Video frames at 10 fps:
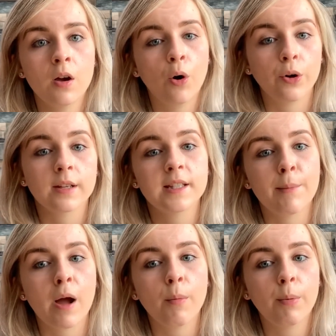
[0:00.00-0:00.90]
hoist him
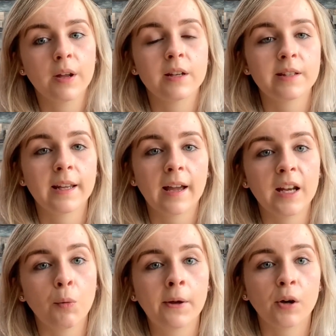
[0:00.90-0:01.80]
up and take any
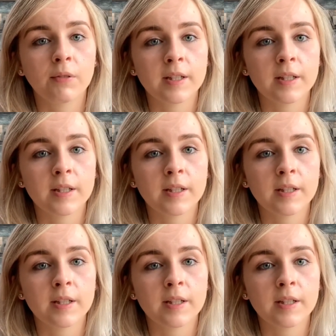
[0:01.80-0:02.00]
weight off his